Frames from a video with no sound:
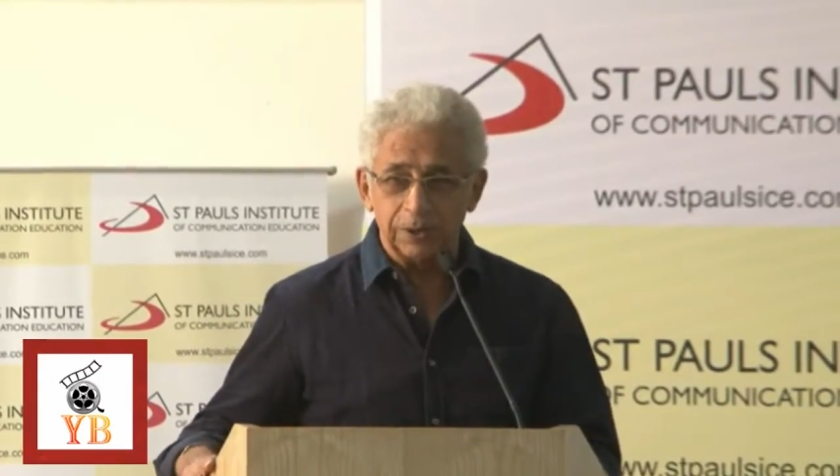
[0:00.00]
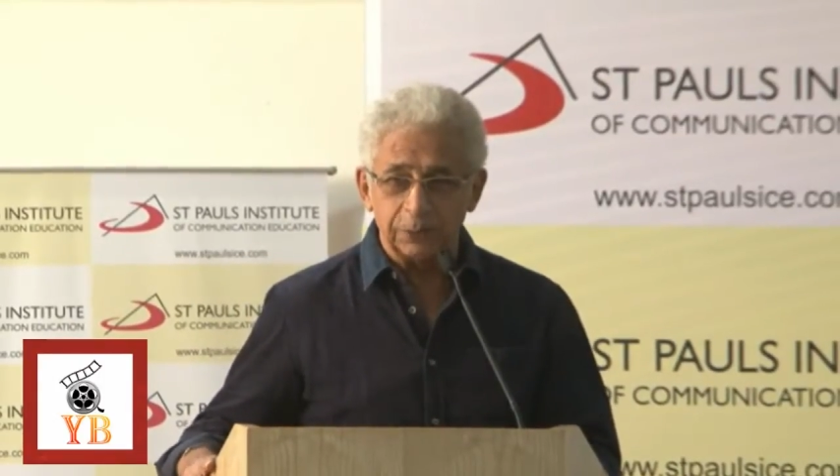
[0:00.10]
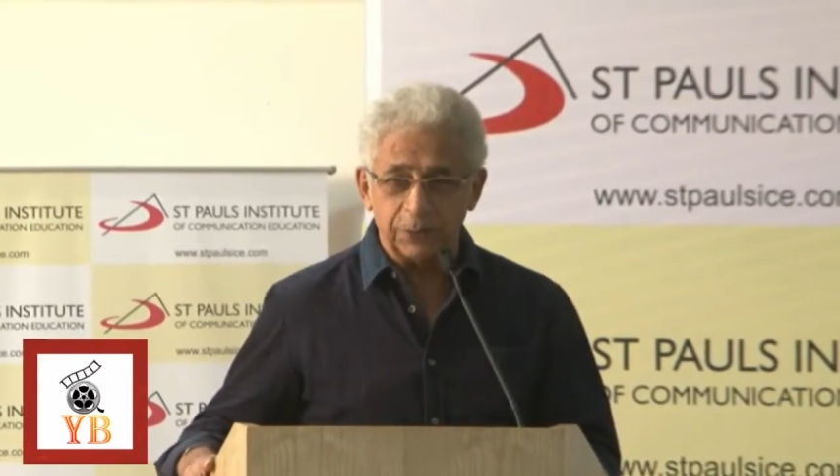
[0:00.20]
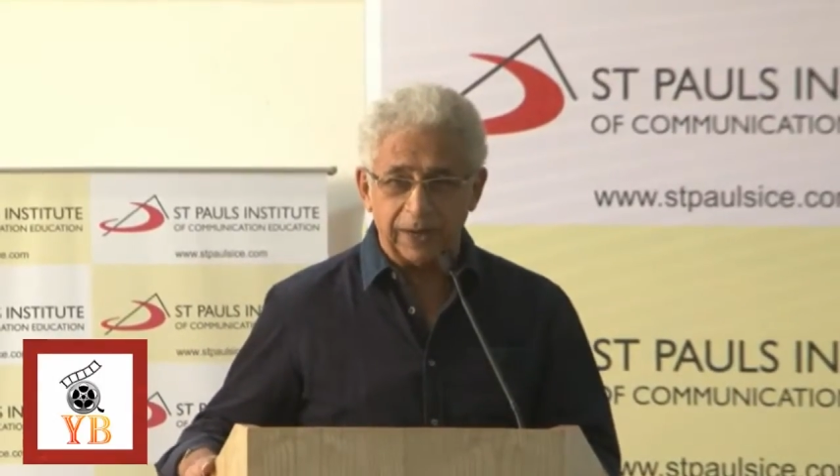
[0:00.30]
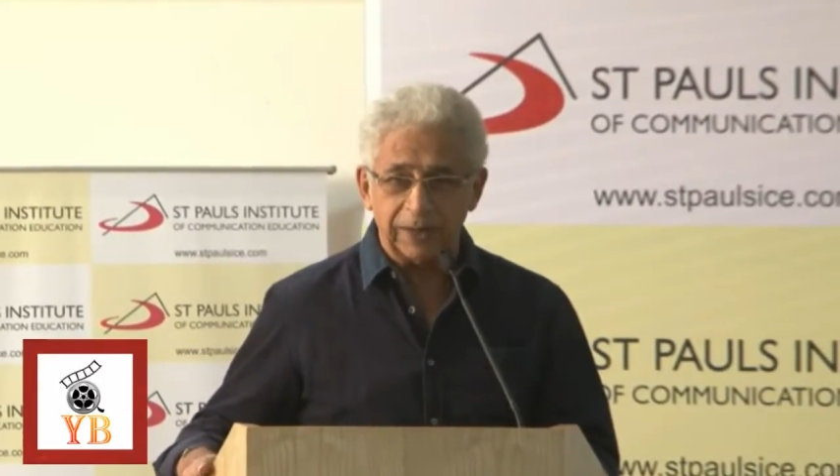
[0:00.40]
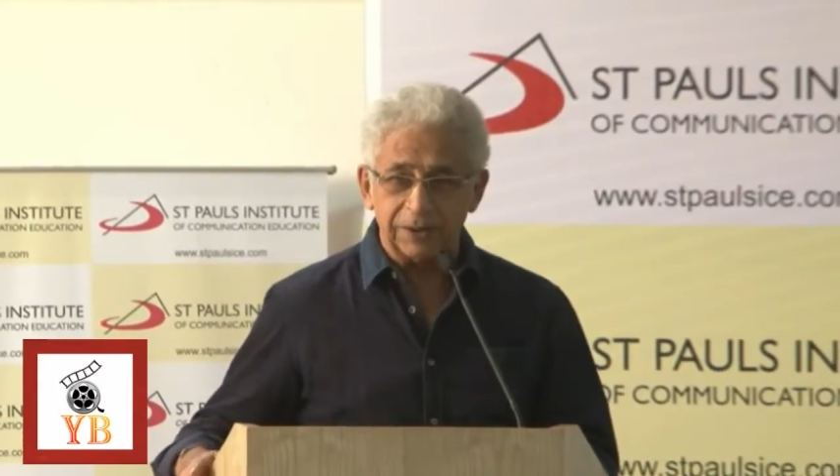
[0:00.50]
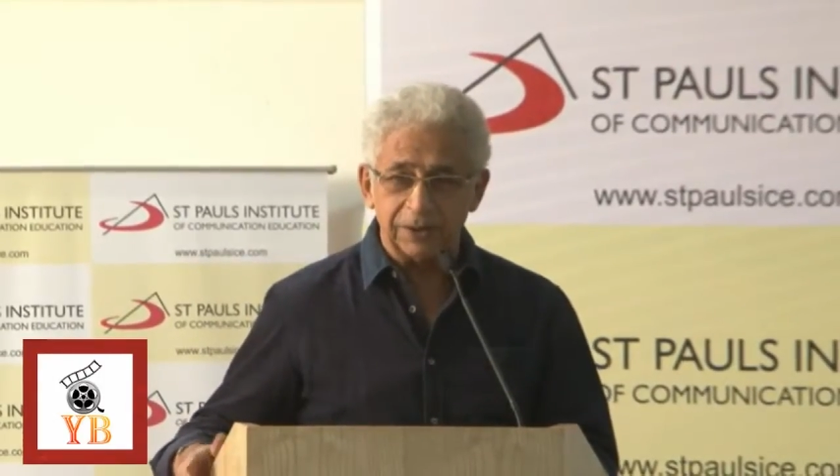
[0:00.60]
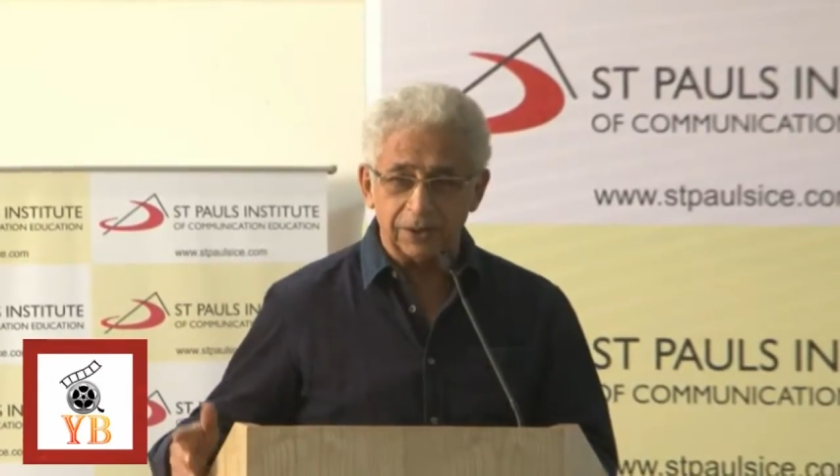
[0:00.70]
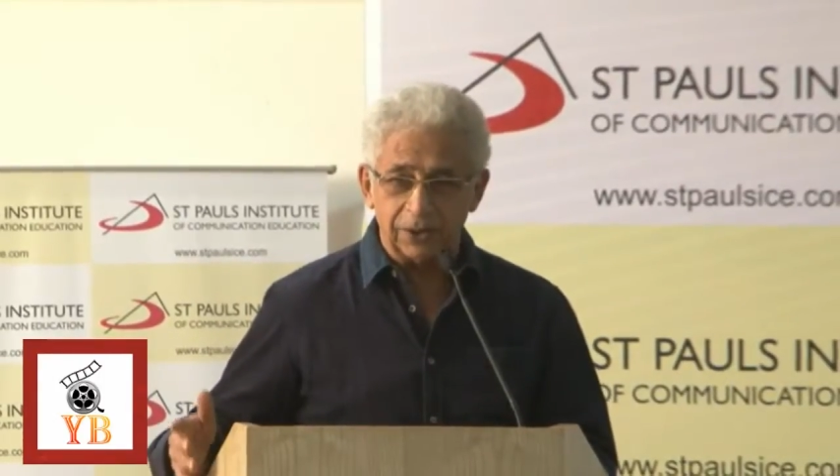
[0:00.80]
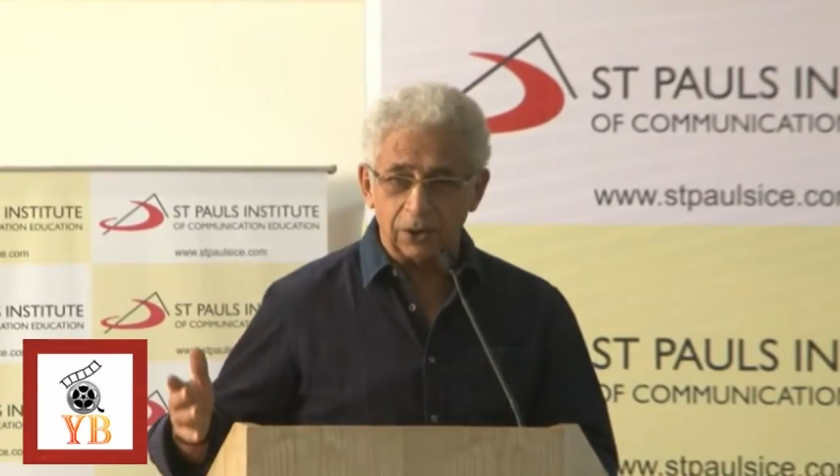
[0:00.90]
the fact
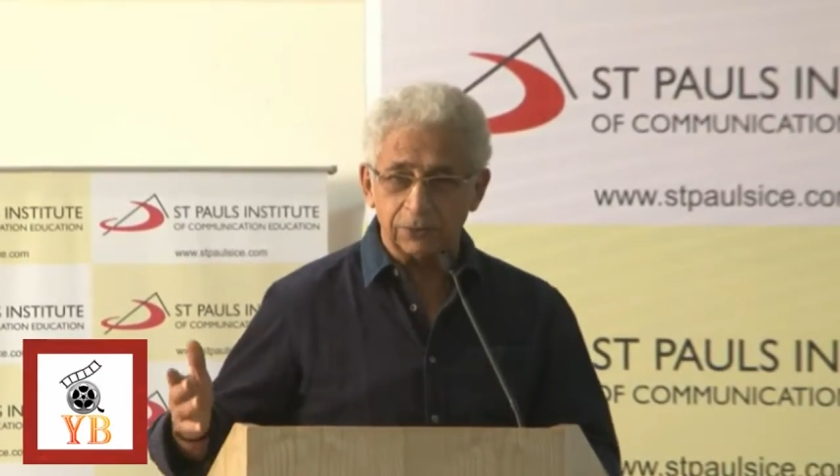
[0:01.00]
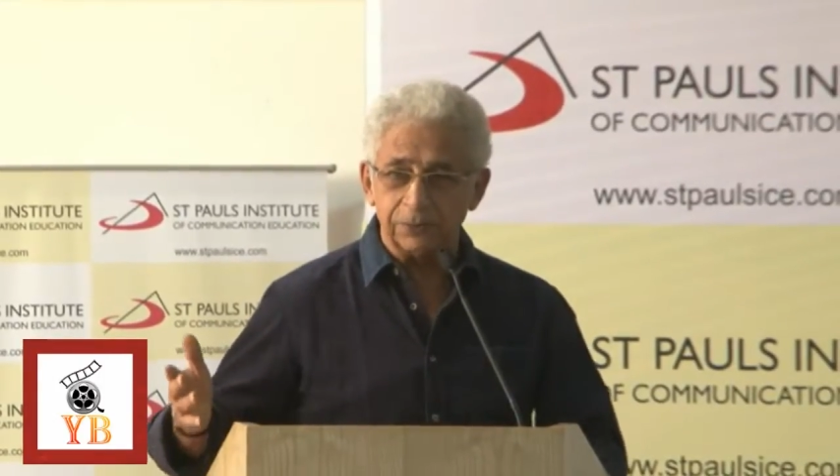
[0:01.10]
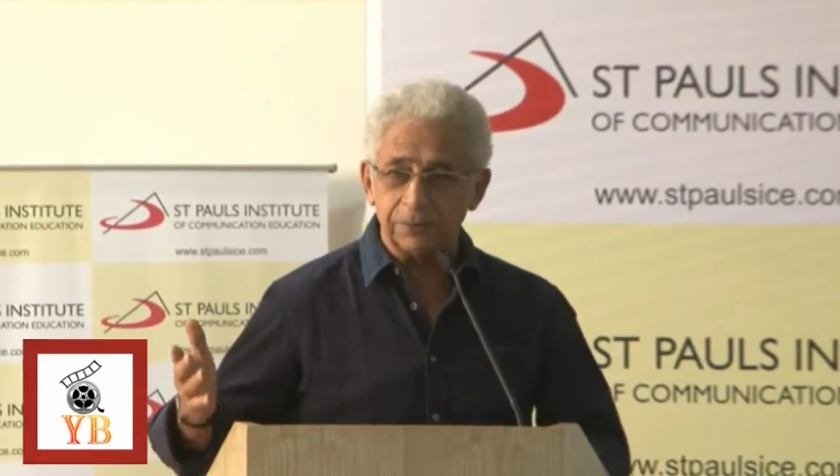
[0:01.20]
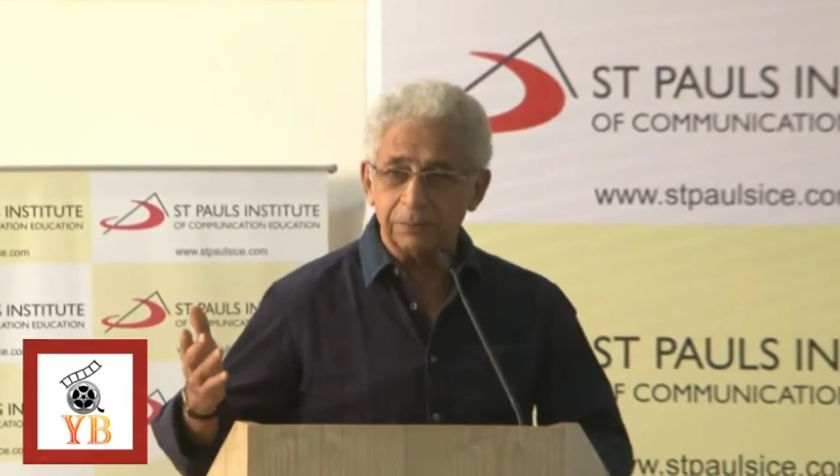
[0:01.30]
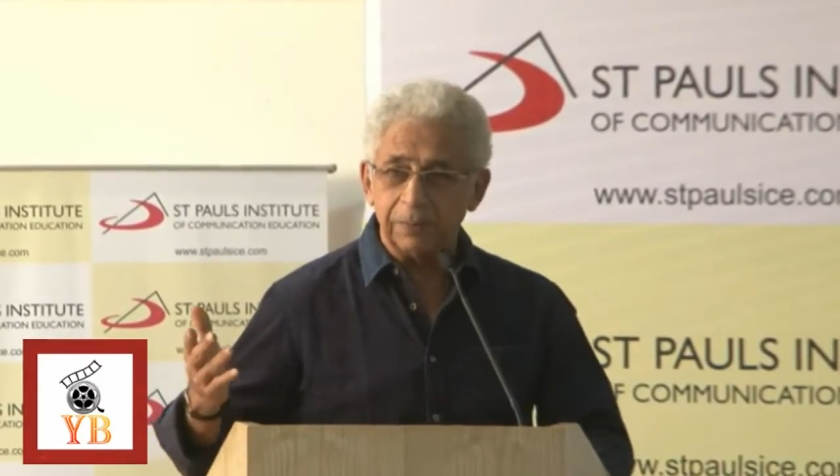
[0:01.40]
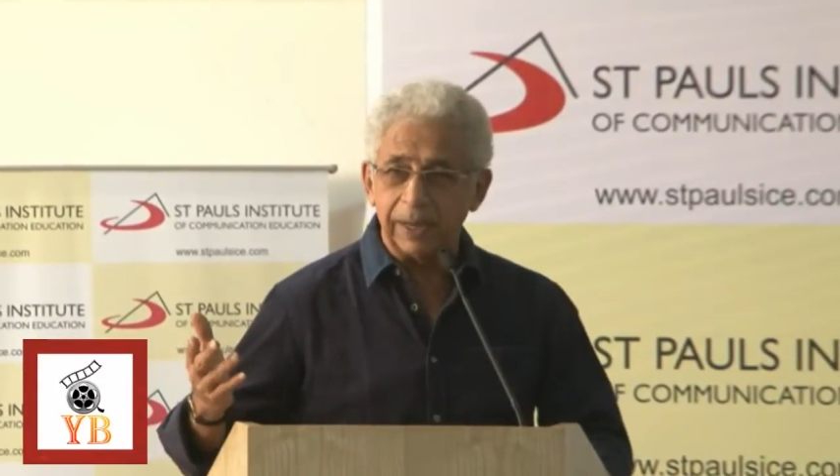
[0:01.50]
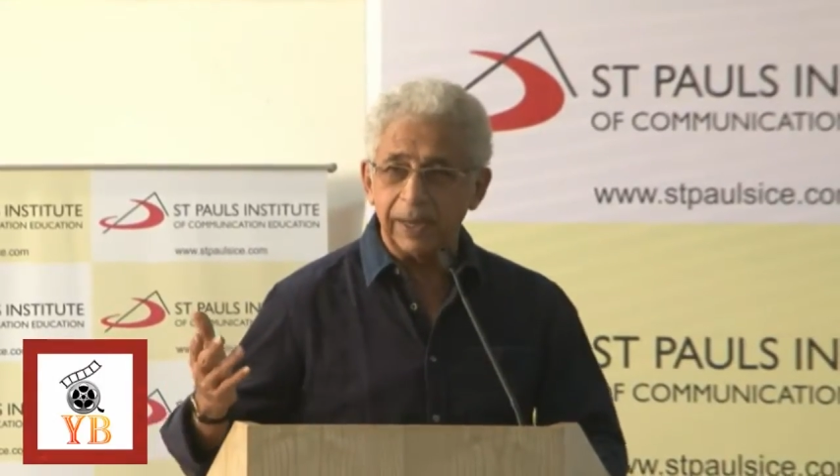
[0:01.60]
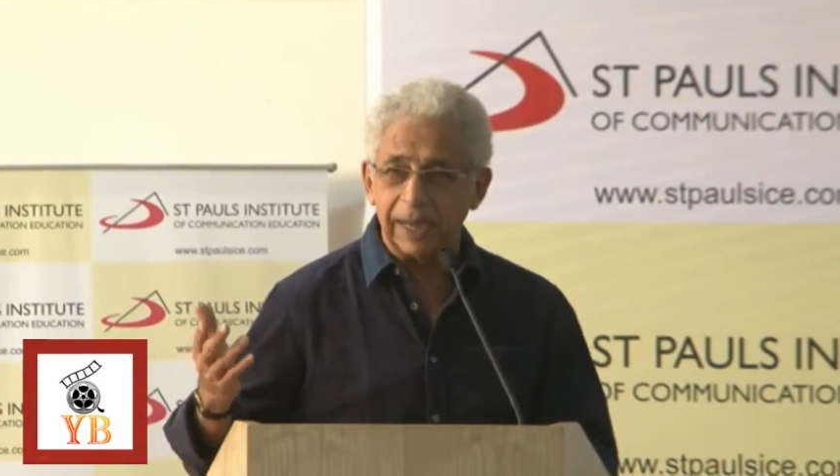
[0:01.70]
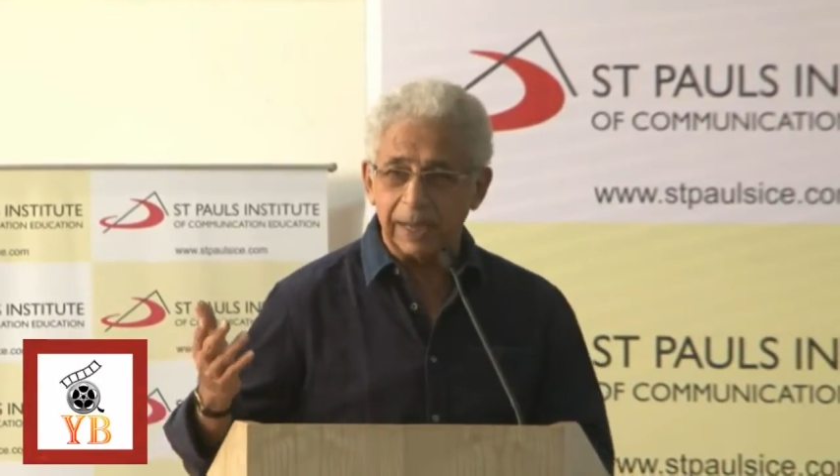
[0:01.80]
of my